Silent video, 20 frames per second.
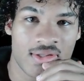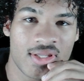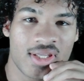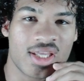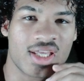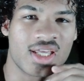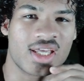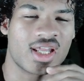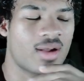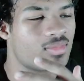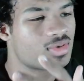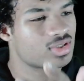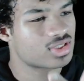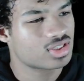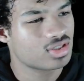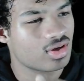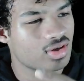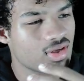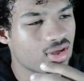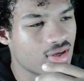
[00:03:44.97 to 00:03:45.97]
and I'm gonna
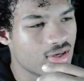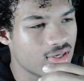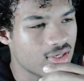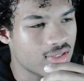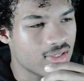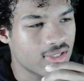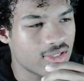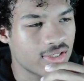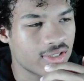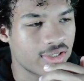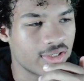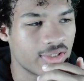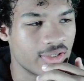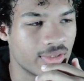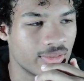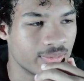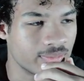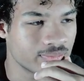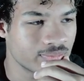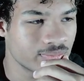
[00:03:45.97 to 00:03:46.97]
show
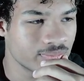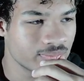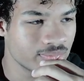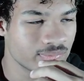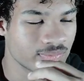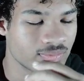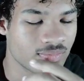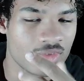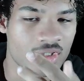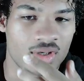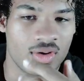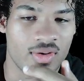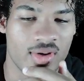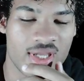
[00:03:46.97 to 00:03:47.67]
y'all